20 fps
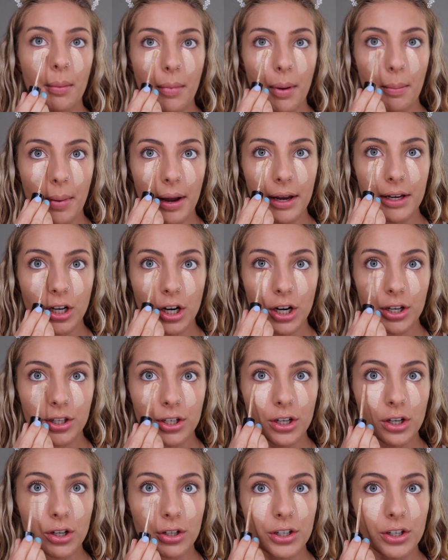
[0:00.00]
my dark
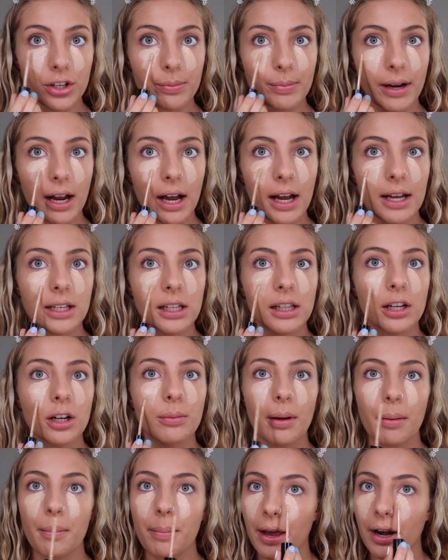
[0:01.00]
circles under my eyes a little
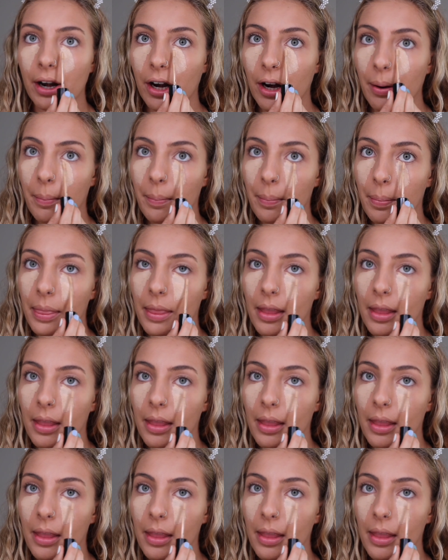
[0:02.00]
bit better.